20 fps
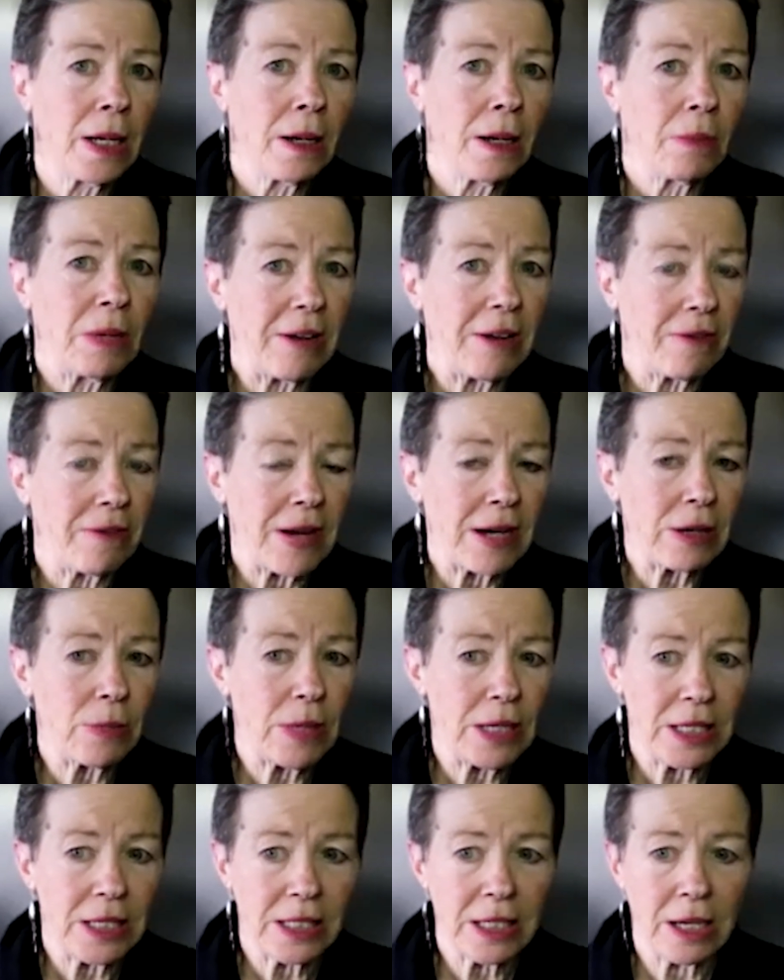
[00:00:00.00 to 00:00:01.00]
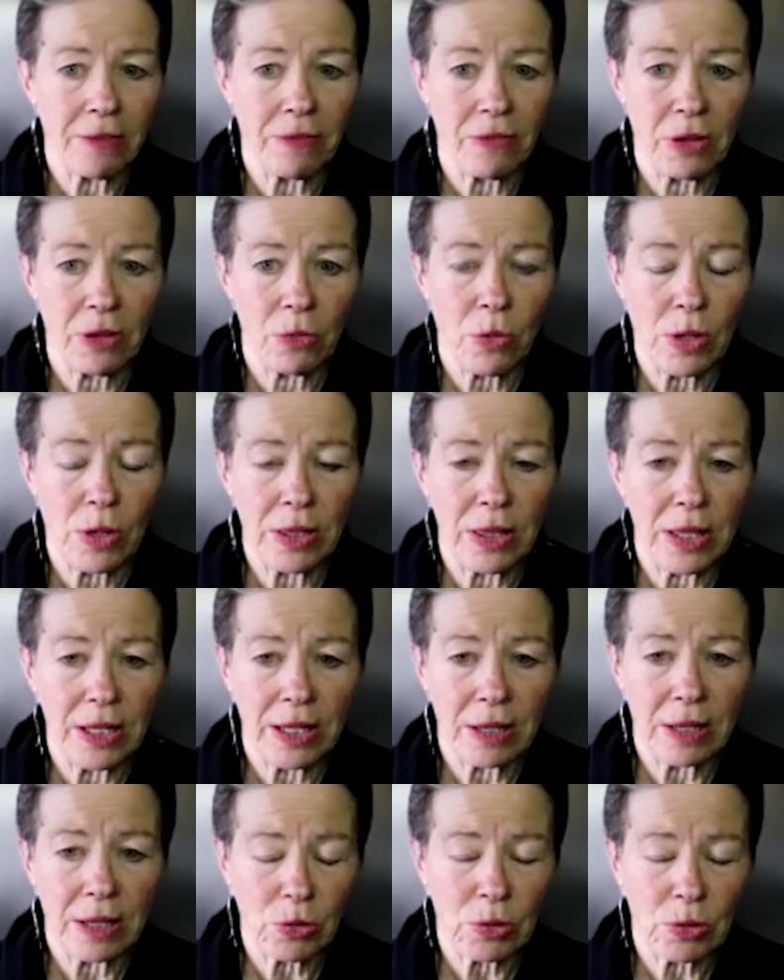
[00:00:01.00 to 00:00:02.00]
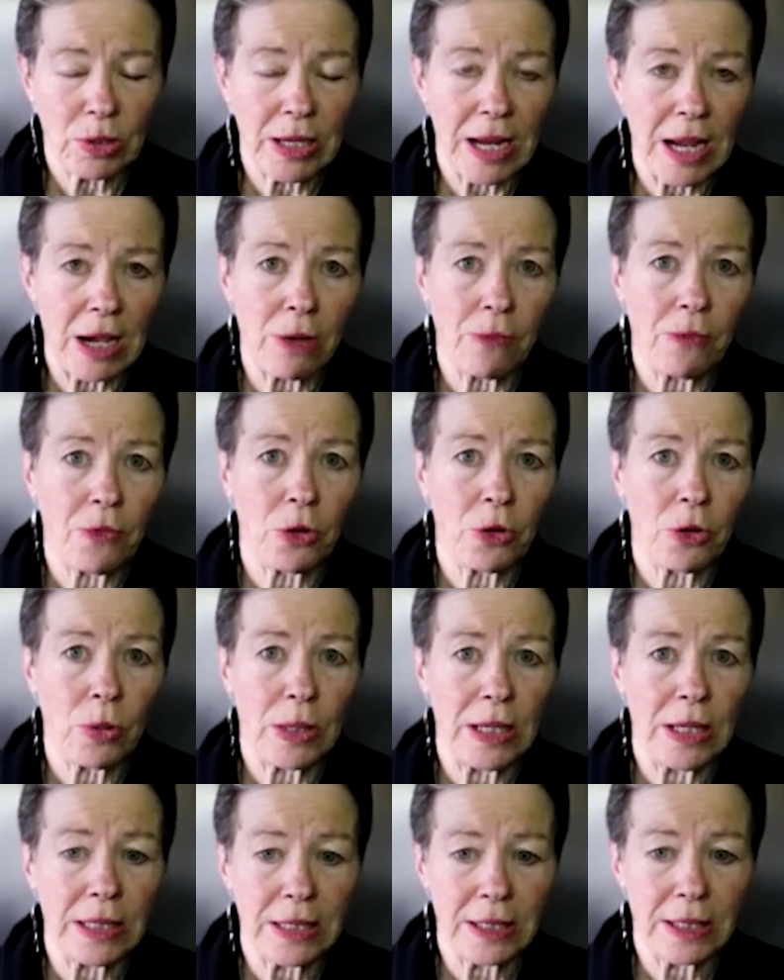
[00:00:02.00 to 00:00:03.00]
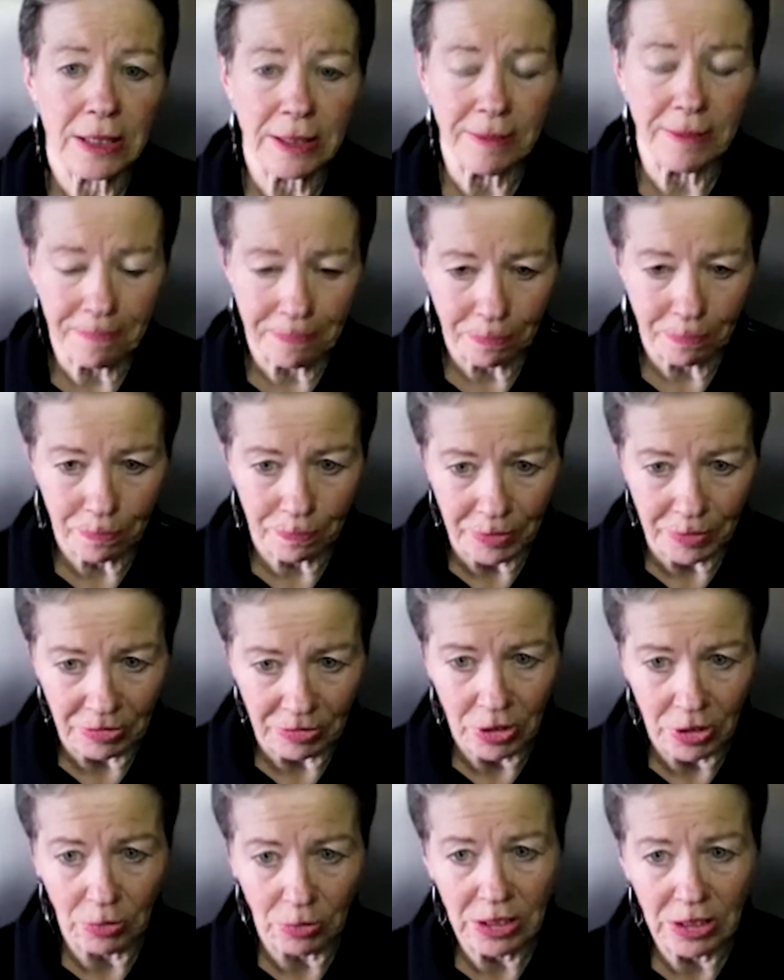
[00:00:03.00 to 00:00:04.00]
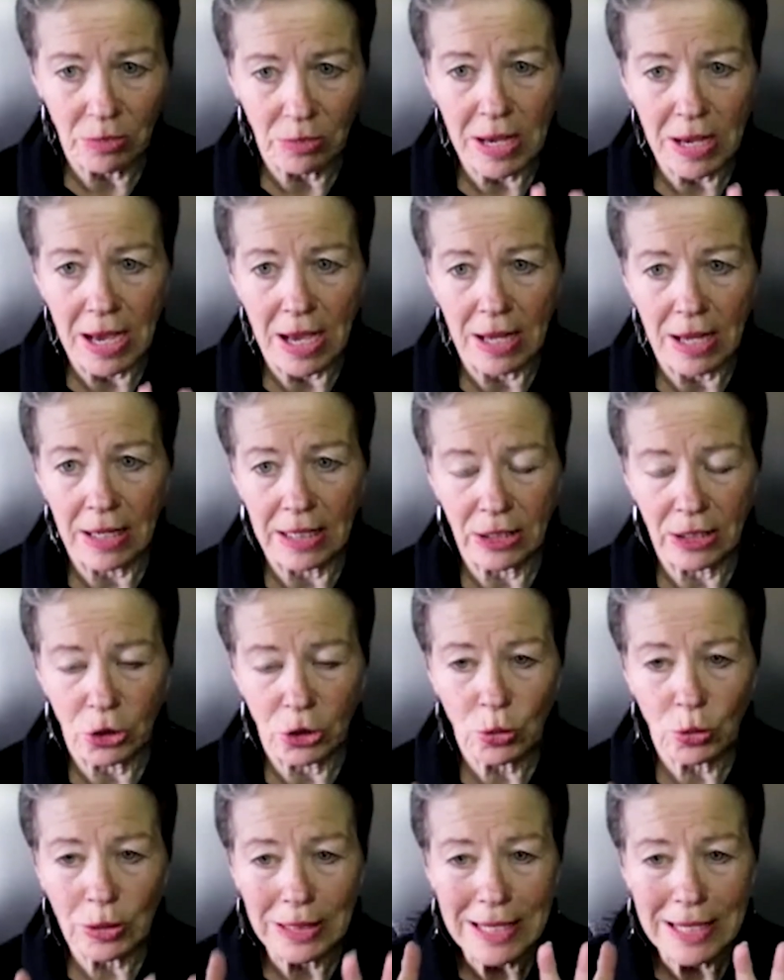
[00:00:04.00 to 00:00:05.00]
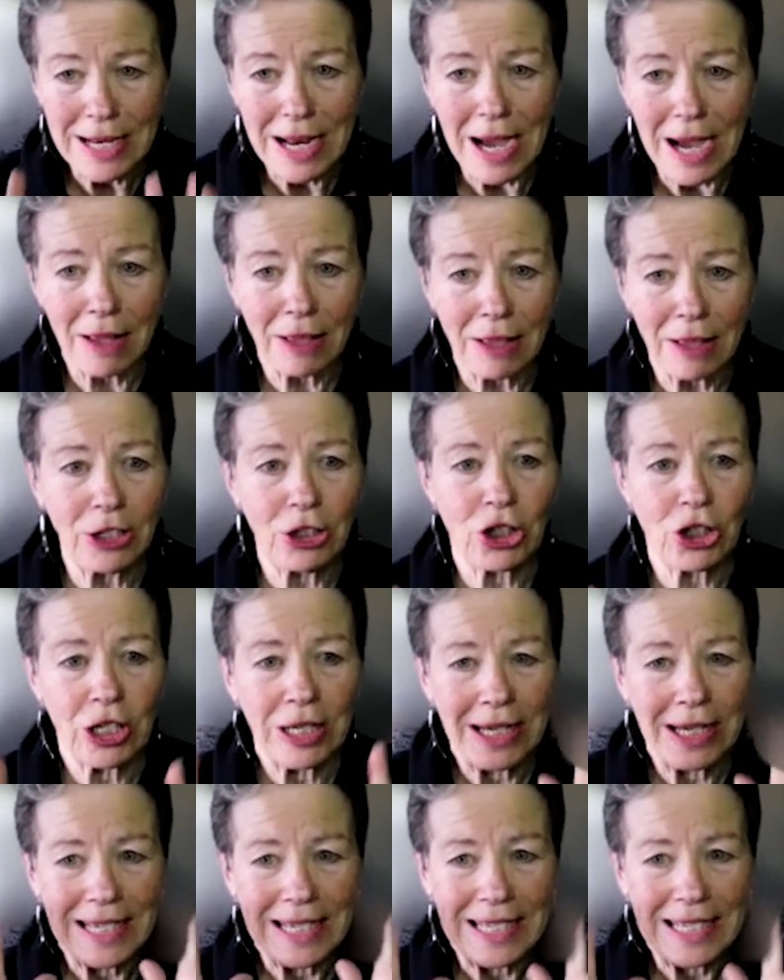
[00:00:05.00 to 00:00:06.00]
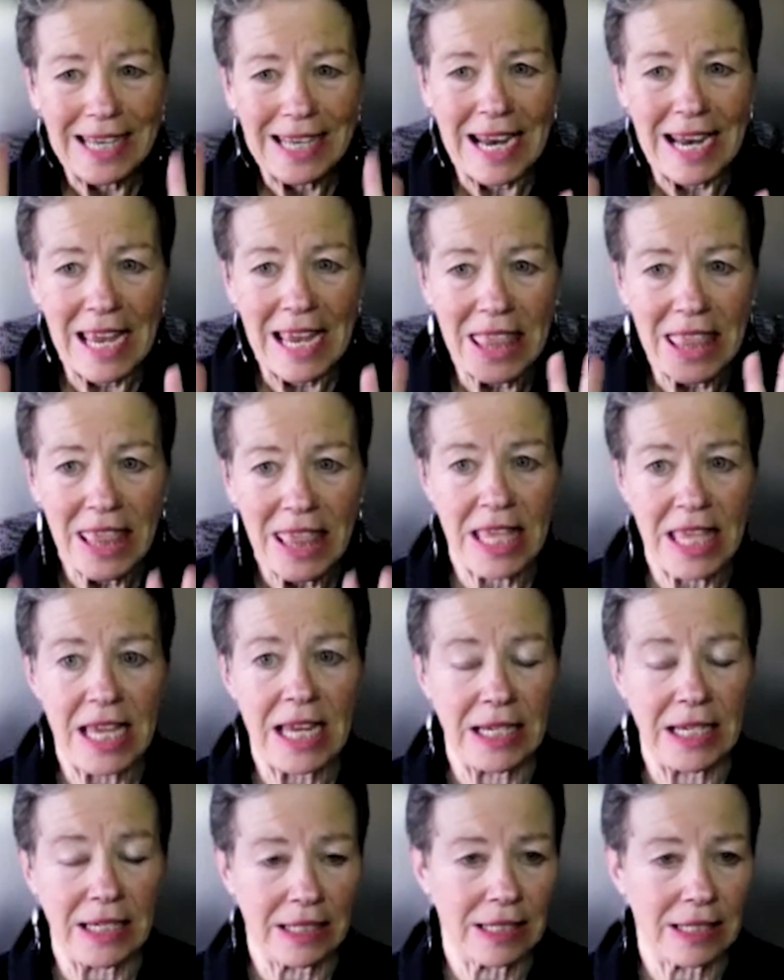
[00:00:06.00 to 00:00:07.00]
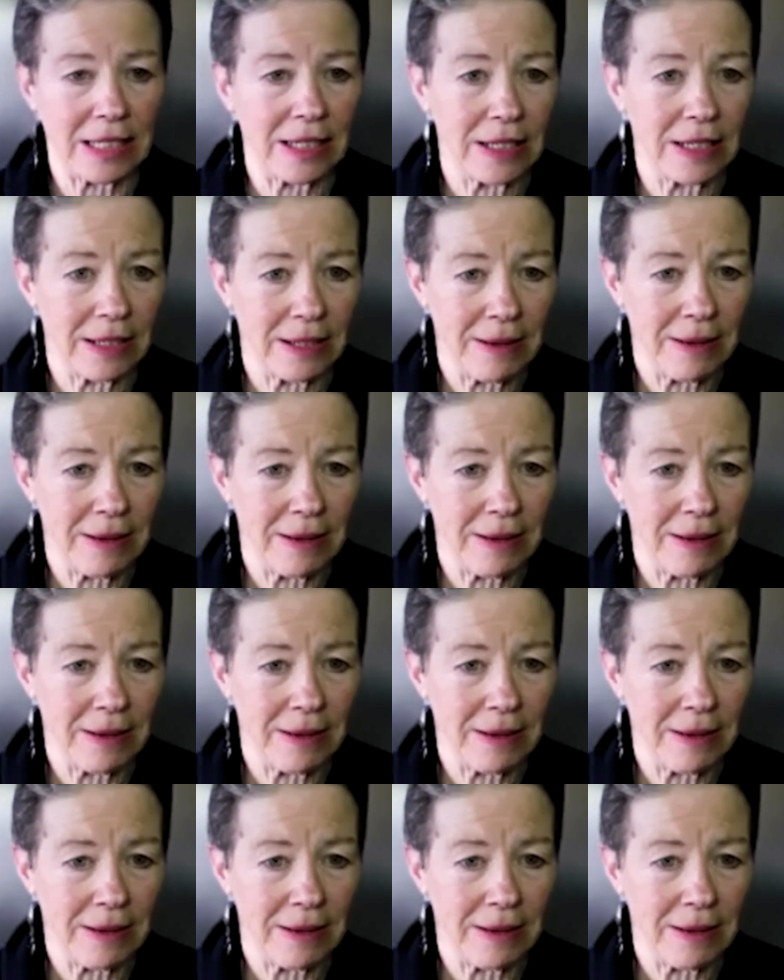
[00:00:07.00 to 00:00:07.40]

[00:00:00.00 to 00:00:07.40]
But I found myself that one thing that was really helpful was, before I went to bed, is to acknowledge 10 things